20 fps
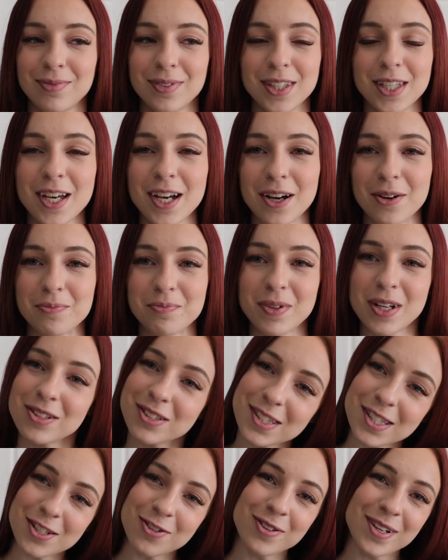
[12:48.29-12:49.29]
yeah, I'll
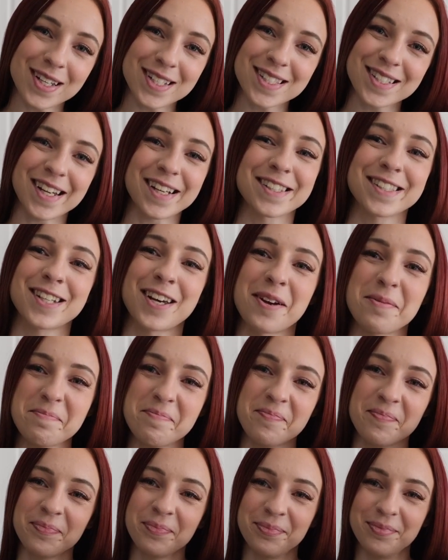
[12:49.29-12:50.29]
see you guys next time.
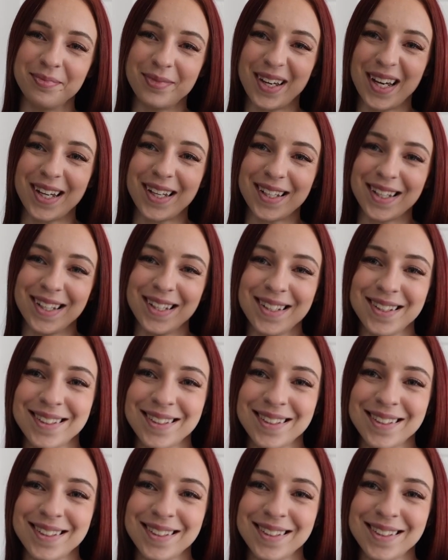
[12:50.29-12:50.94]
Bye.